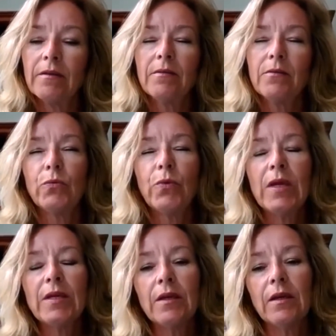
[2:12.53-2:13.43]

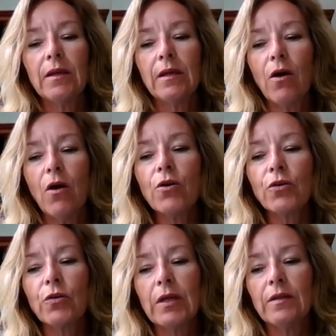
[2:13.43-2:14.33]
we
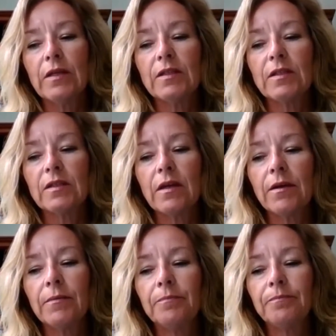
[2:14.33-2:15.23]
argue in this
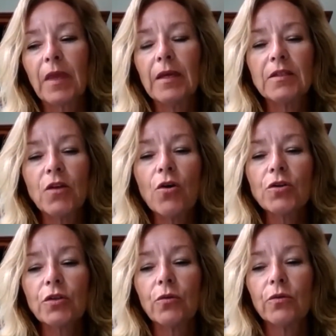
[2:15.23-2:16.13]

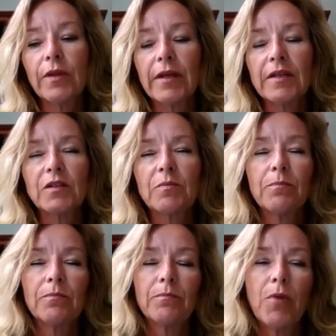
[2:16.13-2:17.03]
article that it's
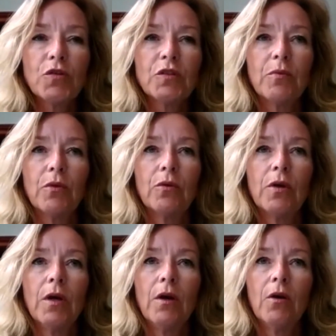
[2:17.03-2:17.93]
possible